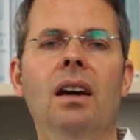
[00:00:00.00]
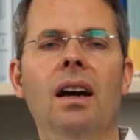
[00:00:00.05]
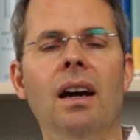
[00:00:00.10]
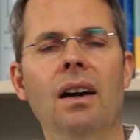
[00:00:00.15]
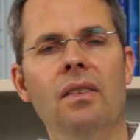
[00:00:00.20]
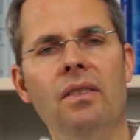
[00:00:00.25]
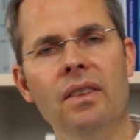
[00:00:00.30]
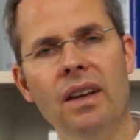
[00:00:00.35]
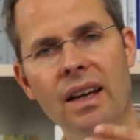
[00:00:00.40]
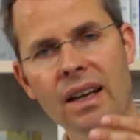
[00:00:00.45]

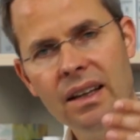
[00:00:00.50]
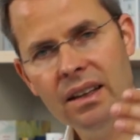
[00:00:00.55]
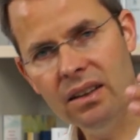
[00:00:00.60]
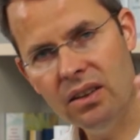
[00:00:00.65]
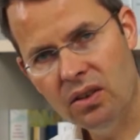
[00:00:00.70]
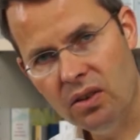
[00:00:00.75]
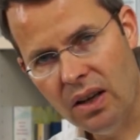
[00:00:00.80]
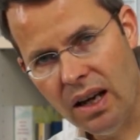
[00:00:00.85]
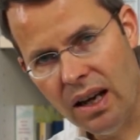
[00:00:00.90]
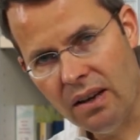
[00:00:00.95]
And then
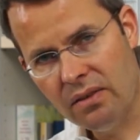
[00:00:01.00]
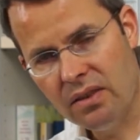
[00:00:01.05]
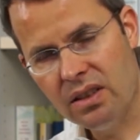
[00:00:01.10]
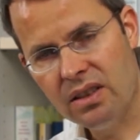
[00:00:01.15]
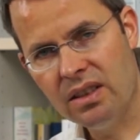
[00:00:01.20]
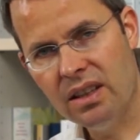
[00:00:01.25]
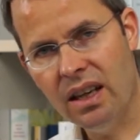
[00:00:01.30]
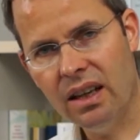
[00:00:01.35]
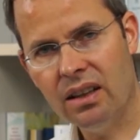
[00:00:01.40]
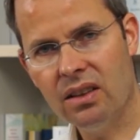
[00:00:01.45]
you have the
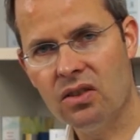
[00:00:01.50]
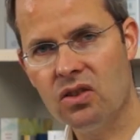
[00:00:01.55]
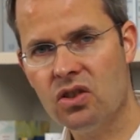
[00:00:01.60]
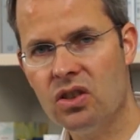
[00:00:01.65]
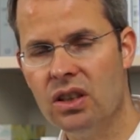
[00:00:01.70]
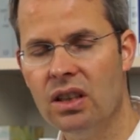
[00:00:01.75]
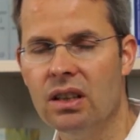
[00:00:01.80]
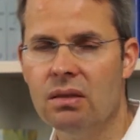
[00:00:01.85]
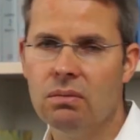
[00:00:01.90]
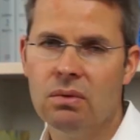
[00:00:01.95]
second
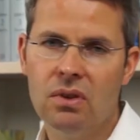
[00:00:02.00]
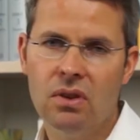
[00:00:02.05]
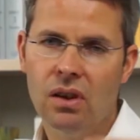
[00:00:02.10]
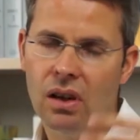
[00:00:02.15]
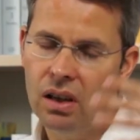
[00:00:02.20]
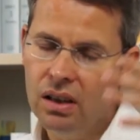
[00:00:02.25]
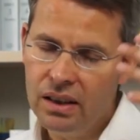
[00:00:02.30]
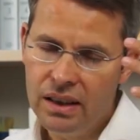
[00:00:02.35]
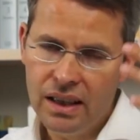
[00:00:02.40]
sheet with all the